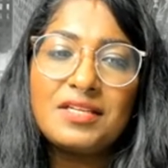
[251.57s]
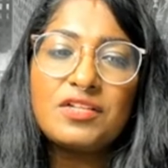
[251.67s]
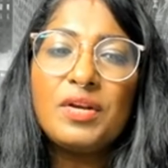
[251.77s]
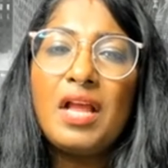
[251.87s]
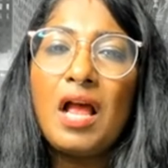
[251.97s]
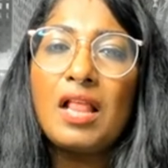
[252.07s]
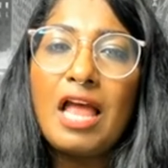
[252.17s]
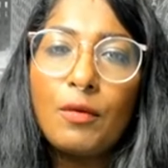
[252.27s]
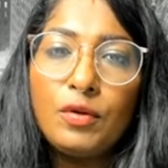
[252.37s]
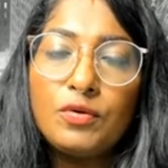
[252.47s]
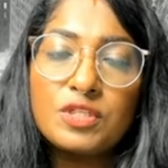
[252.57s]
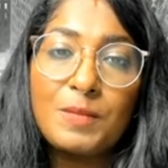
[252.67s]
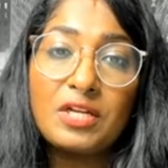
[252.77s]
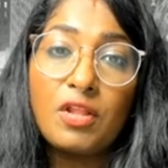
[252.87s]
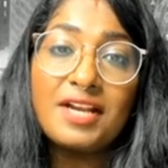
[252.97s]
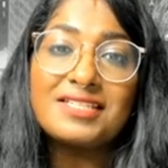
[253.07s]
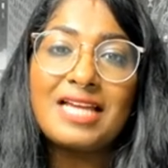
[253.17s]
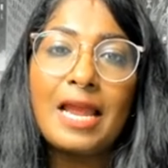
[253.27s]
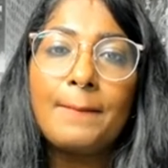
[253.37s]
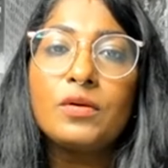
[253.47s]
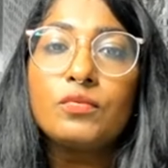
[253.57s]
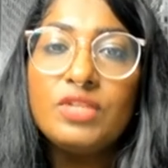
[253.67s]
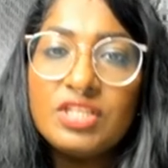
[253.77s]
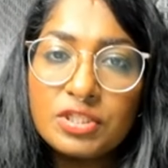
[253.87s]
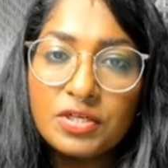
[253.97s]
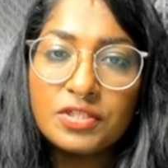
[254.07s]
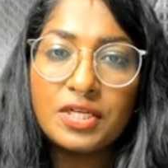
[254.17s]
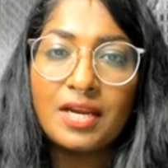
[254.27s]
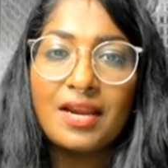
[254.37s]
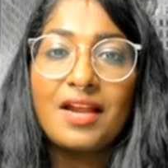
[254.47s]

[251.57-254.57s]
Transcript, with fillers: And it's going to allow you to spend a lot of time researching,